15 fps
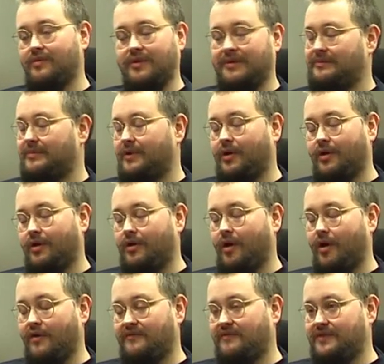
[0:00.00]
will
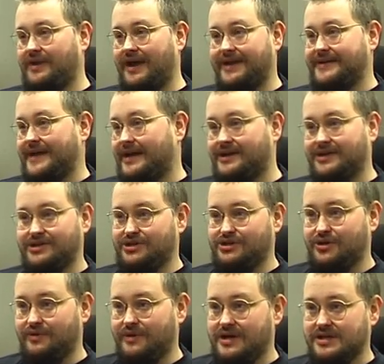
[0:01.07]
often attack the
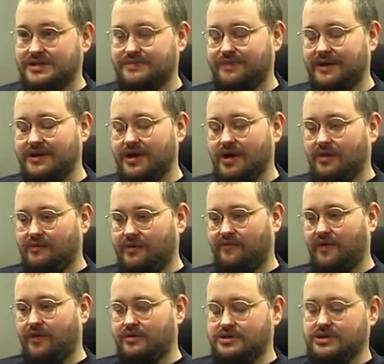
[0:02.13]
US, but we
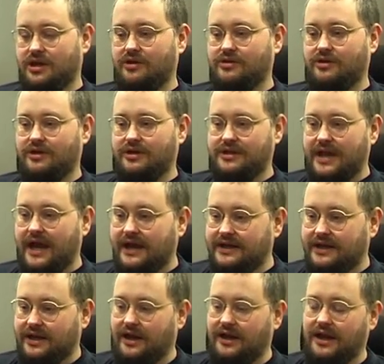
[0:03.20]
focus a lot on the
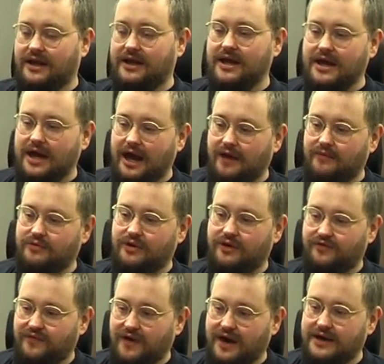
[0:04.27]
tactical, like how do they
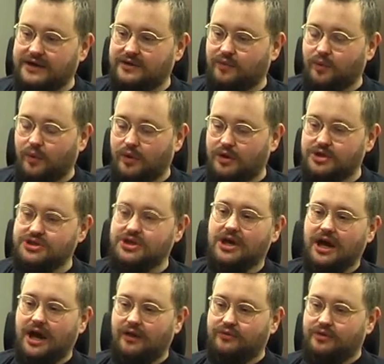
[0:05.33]
fight wars,
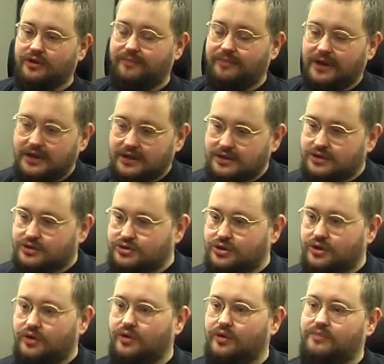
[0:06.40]
how do they build
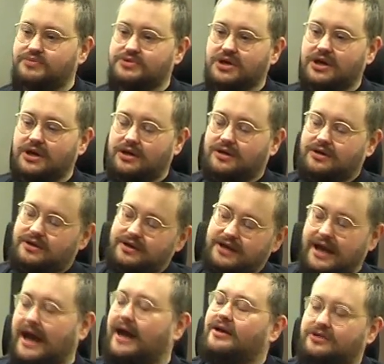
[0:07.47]
troops,
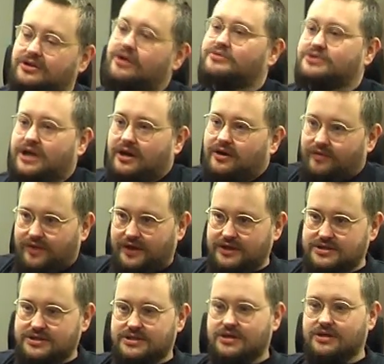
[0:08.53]
yeah, those kind of
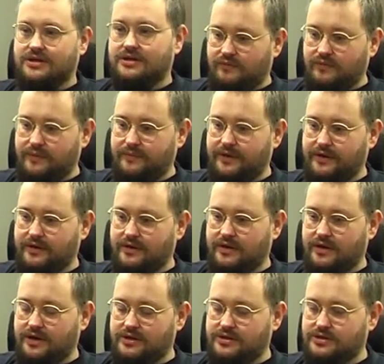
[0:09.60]
things. We've
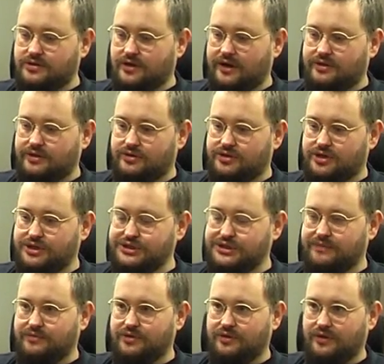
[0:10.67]
been trying to teach
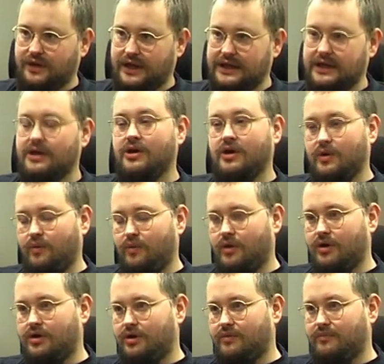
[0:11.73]
them to
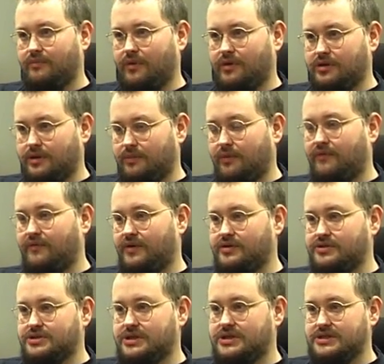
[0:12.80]
work on multiple
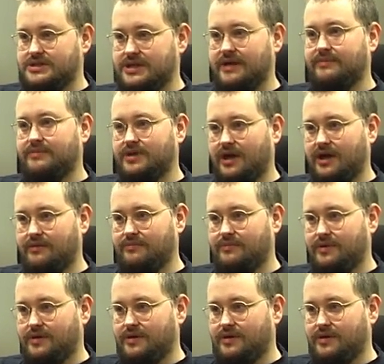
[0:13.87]
fronts at the same time.